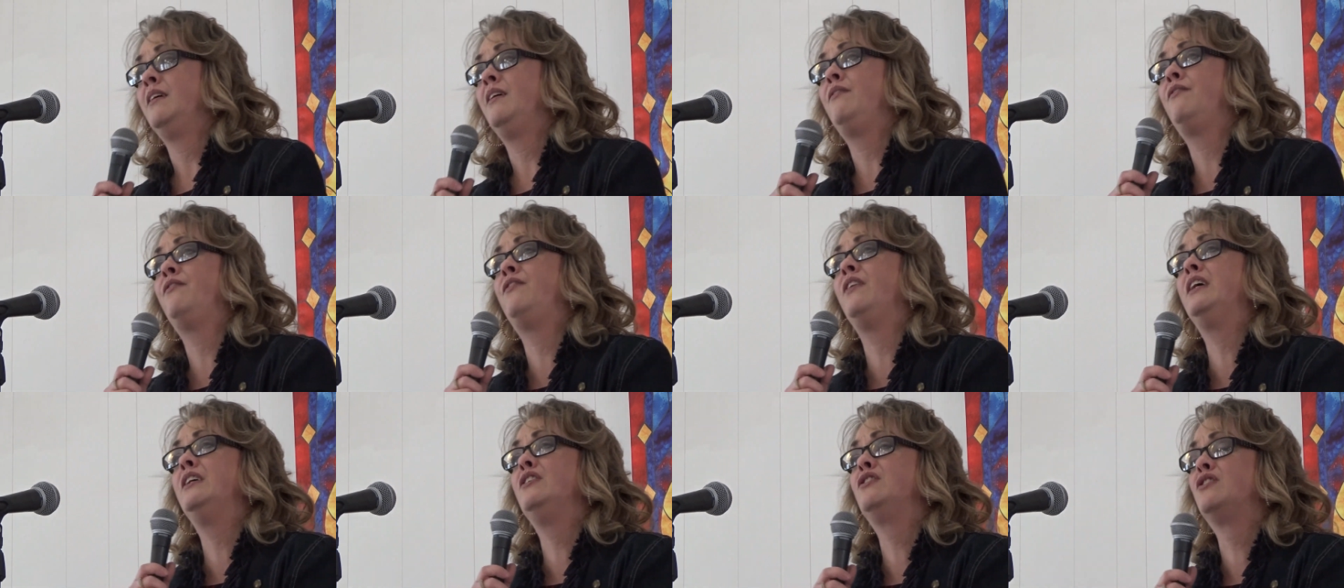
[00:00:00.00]

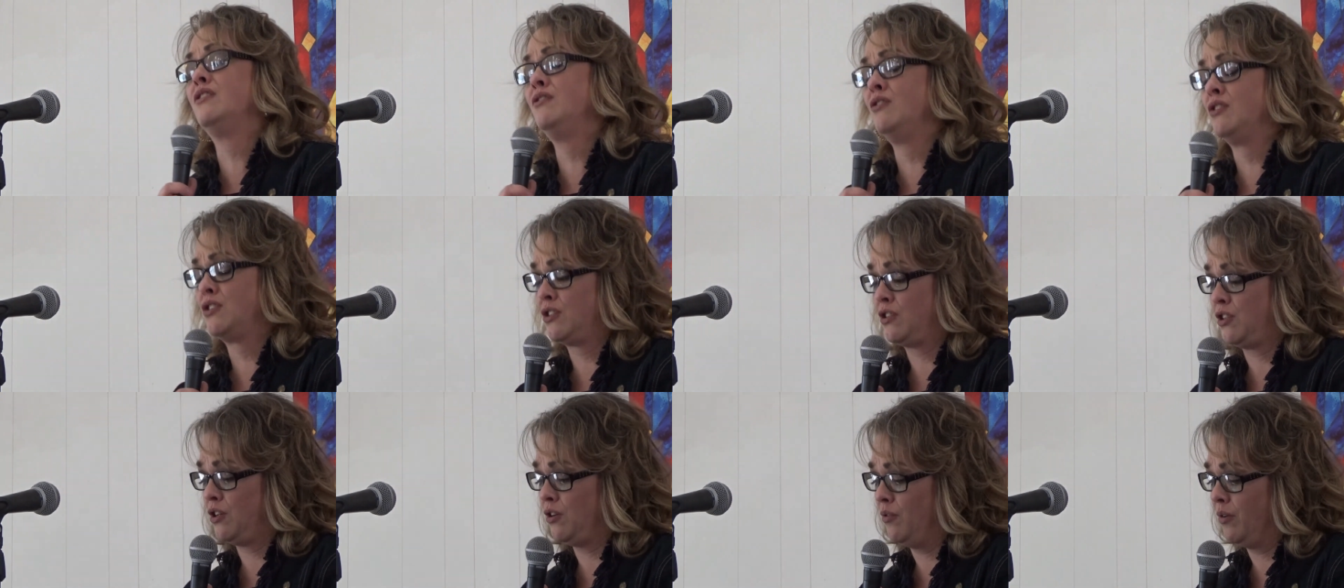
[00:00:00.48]

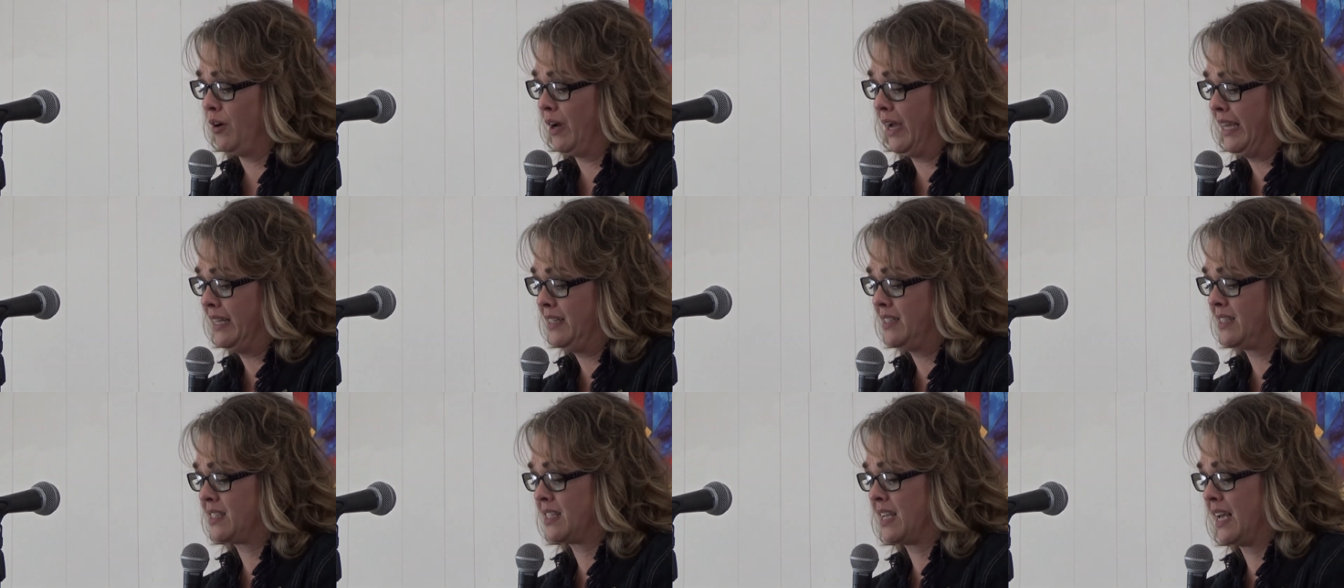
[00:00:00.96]
Ephesians 2
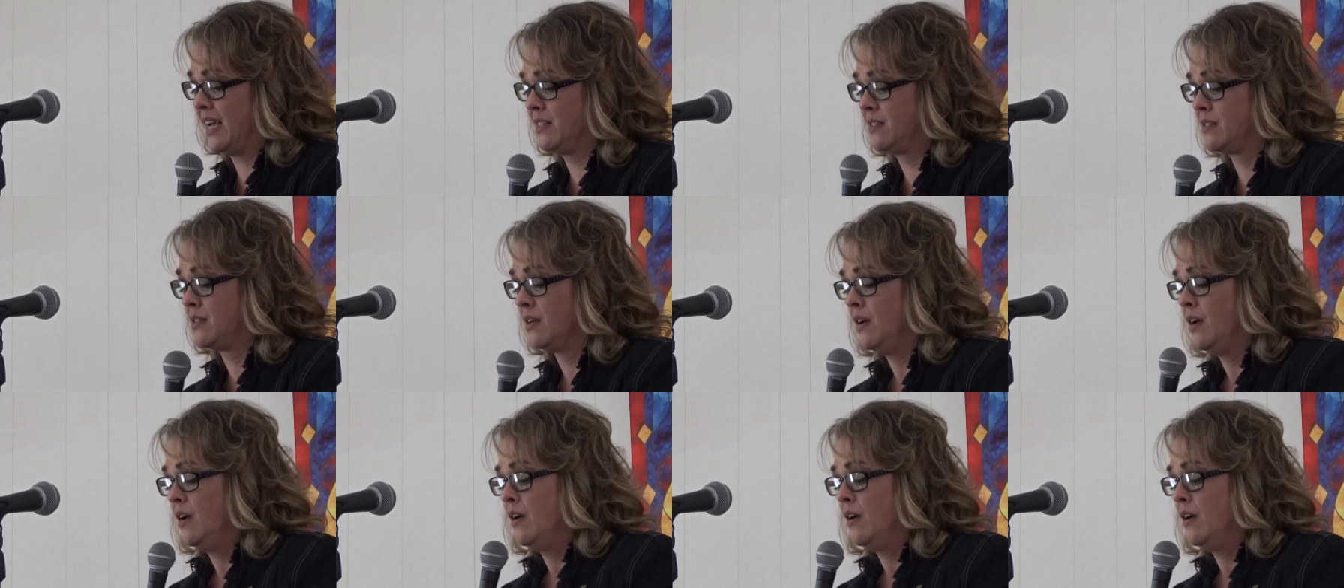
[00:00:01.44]
8 says,